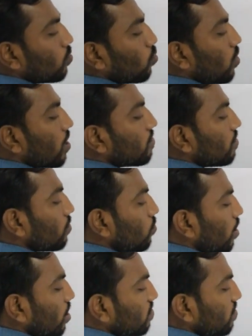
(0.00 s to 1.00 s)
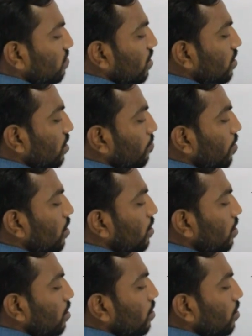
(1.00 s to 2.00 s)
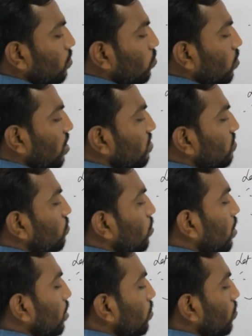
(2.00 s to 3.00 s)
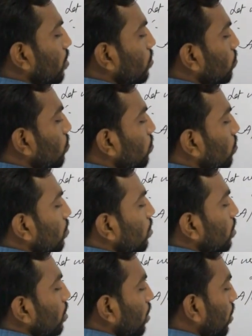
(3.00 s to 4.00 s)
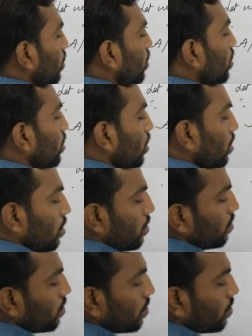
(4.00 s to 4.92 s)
2x into x is nothing but 2x square equal to 800.